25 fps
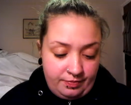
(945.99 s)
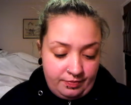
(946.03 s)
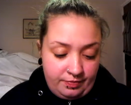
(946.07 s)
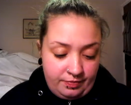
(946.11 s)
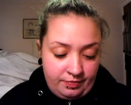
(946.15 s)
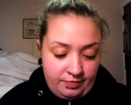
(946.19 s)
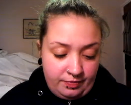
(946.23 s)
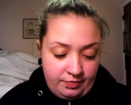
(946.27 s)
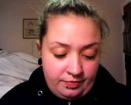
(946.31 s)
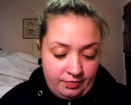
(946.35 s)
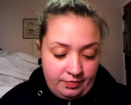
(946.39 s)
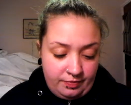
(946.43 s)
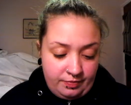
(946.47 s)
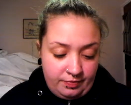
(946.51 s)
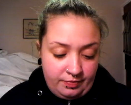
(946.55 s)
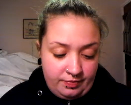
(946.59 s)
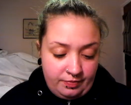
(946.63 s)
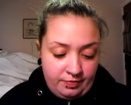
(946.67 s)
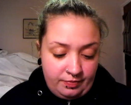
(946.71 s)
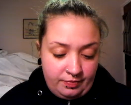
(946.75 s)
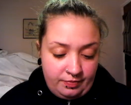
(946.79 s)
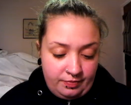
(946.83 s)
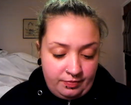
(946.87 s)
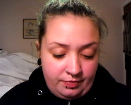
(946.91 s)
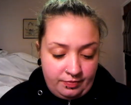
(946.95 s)

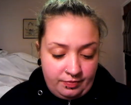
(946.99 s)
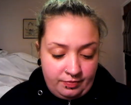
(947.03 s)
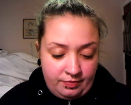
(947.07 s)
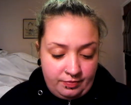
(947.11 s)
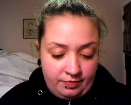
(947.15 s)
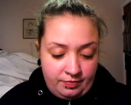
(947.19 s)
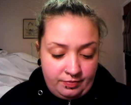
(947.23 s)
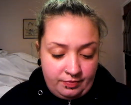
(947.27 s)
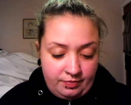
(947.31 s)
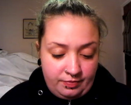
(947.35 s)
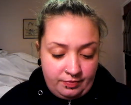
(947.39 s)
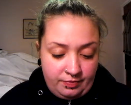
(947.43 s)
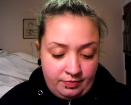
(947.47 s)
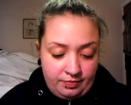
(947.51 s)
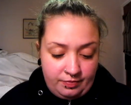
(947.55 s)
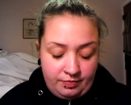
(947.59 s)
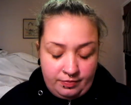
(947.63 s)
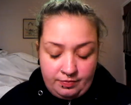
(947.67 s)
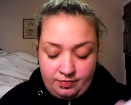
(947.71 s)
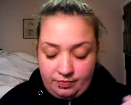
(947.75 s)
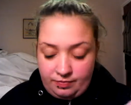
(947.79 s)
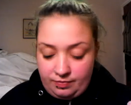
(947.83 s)
Nothing is said.